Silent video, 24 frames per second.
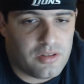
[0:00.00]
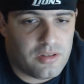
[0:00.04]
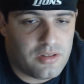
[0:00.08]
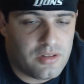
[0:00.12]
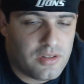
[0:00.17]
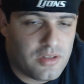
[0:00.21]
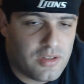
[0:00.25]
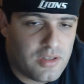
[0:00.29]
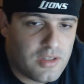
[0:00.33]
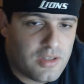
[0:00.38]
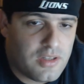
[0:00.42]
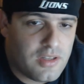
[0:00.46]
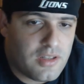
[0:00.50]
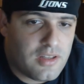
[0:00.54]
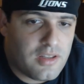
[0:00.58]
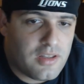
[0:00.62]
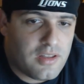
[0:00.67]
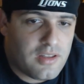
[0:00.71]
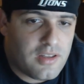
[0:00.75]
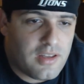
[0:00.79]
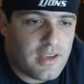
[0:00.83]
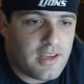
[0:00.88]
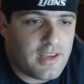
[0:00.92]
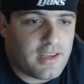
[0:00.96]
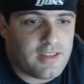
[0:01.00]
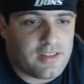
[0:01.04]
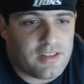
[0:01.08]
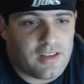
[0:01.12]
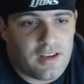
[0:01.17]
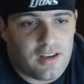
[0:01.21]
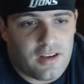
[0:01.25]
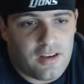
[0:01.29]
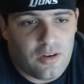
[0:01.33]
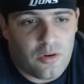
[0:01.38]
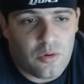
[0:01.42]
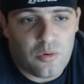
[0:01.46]
but
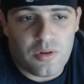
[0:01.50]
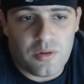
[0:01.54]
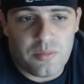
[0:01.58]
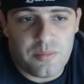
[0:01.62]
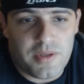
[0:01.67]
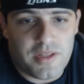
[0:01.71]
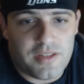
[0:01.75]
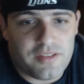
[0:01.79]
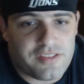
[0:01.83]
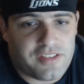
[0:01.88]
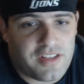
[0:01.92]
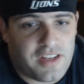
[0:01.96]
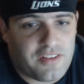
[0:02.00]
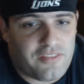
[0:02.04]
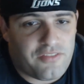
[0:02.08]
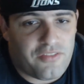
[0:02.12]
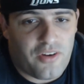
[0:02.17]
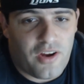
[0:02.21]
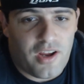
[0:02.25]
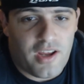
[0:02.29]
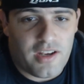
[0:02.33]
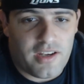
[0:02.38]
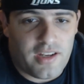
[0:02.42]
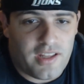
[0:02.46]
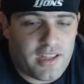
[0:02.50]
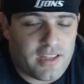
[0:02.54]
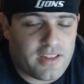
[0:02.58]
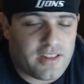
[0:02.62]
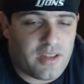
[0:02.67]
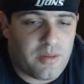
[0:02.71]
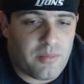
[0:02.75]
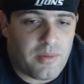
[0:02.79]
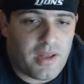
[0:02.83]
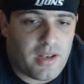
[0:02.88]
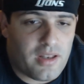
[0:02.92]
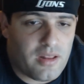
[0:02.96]
Hey, Oakland beat San Fran to
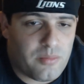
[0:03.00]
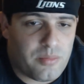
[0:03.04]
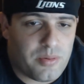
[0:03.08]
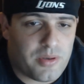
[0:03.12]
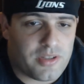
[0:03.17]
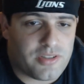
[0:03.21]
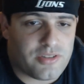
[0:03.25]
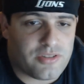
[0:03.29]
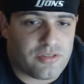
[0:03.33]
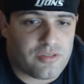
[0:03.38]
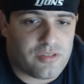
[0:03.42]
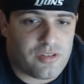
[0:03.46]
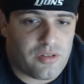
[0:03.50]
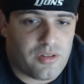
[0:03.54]
get them out of the picture,